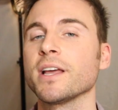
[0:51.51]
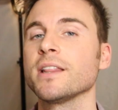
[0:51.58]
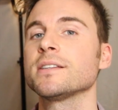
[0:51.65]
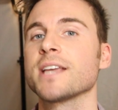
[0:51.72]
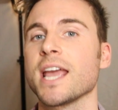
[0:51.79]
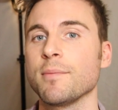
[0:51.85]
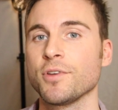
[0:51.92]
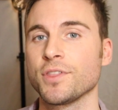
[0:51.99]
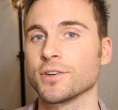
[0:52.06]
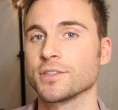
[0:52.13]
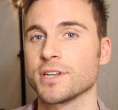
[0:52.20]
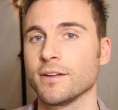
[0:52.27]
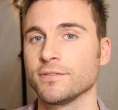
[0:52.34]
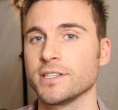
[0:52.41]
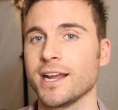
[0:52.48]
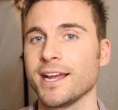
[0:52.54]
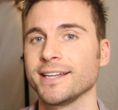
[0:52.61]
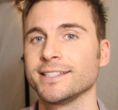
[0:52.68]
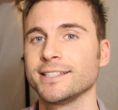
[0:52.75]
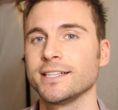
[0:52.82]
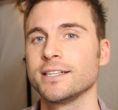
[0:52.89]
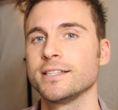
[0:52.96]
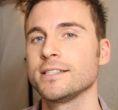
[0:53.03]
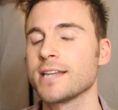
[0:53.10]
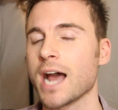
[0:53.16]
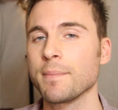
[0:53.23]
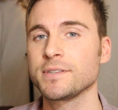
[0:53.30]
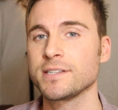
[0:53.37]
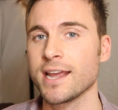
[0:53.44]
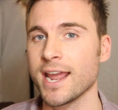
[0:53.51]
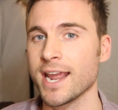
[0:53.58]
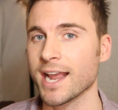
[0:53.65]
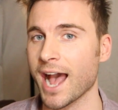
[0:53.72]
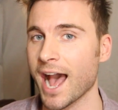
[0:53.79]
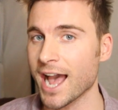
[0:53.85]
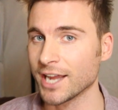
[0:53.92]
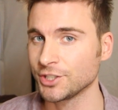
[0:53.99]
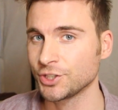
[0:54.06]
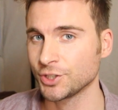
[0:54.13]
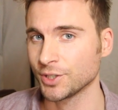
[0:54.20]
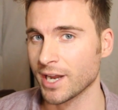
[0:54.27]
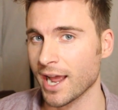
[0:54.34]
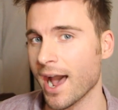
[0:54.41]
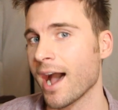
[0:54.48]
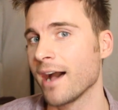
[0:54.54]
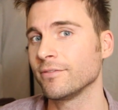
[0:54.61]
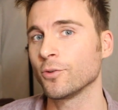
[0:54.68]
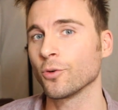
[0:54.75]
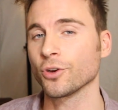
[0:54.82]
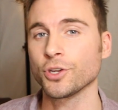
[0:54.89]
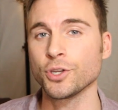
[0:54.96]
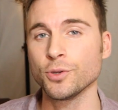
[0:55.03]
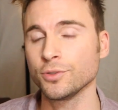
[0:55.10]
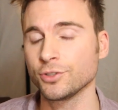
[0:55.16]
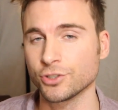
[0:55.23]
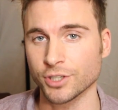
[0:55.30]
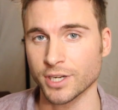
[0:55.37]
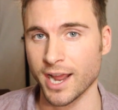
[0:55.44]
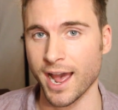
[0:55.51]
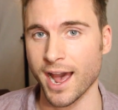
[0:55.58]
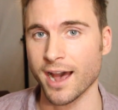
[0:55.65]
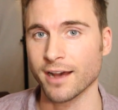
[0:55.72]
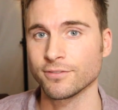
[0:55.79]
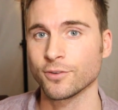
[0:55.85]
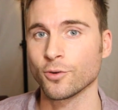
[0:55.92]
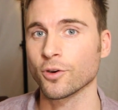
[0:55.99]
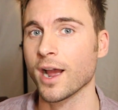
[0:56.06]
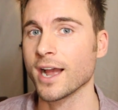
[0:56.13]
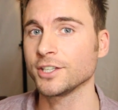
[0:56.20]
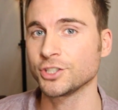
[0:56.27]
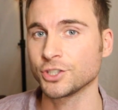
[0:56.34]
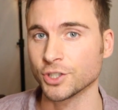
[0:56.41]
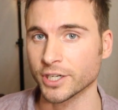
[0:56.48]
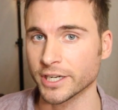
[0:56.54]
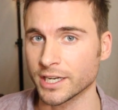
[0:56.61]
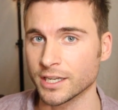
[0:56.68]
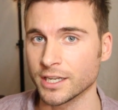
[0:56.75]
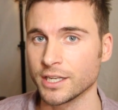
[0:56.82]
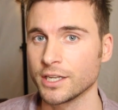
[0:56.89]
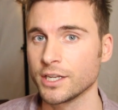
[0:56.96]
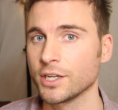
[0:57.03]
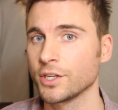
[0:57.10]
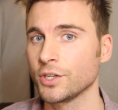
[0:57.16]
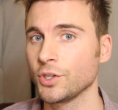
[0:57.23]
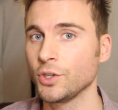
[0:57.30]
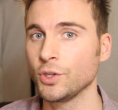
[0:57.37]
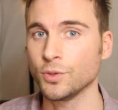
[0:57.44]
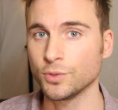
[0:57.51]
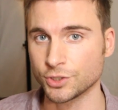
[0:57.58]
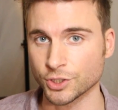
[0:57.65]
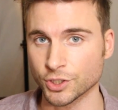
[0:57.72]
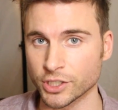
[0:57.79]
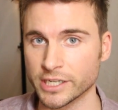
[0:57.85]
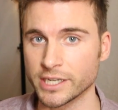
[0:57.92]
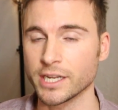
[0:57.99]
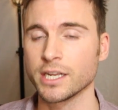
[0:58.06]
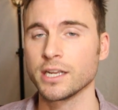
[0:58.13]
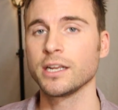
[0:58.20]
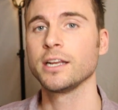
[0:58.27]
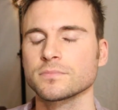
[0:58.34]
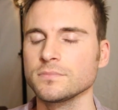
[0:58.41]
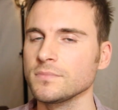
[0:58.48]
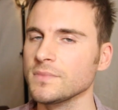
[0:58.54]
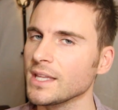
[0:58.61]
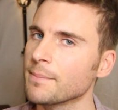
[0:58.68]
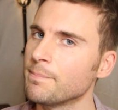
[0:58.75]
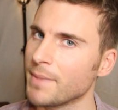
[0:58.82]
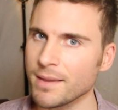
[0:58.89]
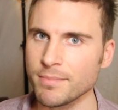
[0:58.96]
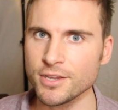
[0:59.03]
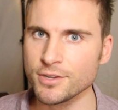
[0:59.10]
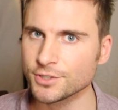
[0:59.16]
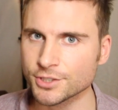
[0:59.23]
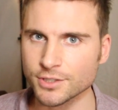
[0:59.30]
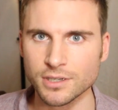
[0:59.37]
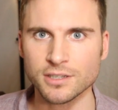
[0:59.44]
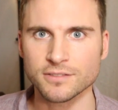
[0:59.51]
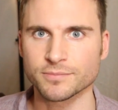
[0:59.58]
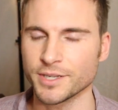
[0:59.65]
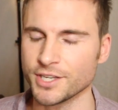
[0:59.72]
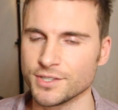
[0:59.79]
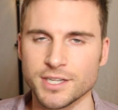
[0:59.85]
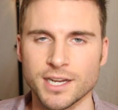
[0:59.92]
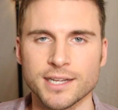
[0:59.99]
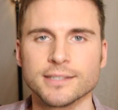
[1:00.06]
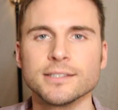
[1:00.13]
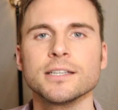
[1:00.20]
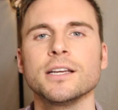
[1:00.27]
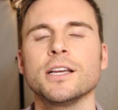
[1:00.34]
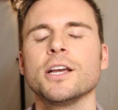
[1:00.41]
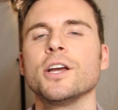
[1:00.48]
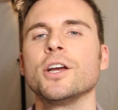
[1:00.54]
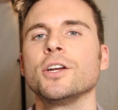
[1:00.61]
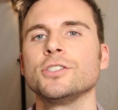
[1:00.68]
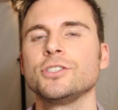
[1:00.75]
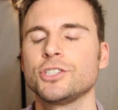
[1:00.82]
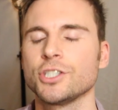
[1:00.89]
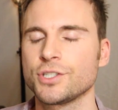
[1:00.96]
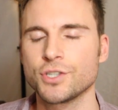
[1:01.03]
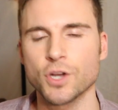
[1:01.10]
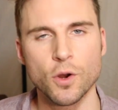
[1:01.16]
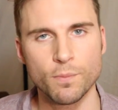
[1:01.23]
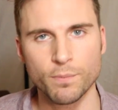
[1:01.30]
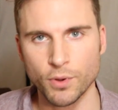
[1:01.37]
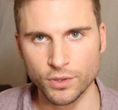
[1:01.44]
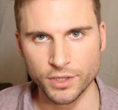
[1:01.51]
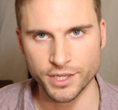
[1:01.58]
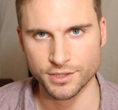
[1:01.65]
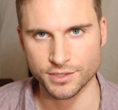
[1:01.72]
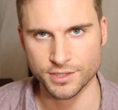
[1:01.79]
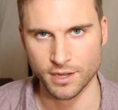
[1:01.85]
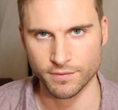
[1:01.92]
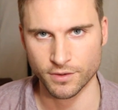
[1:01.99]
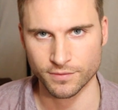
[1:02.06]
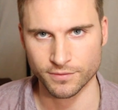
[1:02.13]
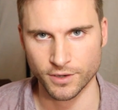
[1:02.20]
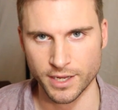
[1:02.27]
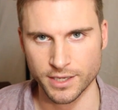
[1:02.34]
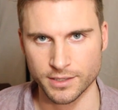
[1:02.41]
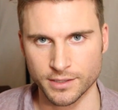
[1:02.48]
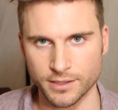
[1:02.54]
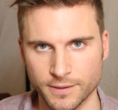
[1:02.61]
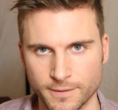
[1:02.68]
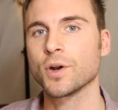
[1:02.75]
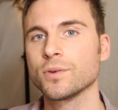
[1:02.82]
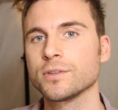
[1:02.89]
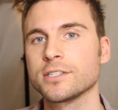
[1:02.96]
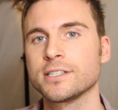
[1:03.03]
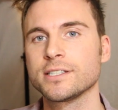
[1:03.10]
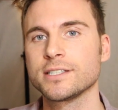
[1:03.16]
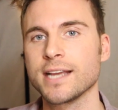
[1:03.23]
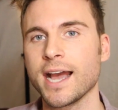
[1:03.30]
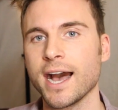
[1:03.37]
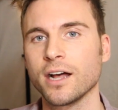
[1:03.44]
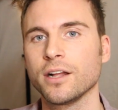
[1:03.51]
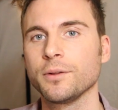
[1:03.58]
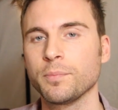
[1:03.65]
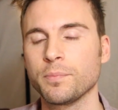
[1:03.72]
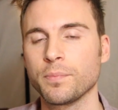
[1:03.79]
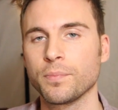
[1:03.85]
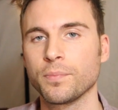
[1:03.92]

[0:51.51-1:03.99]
play this game with yourself today. Stop saying, I should have, or you should have, or I should, you should. Maybe you should have, but you didn't. Just don't bully yourself over it. Don't tell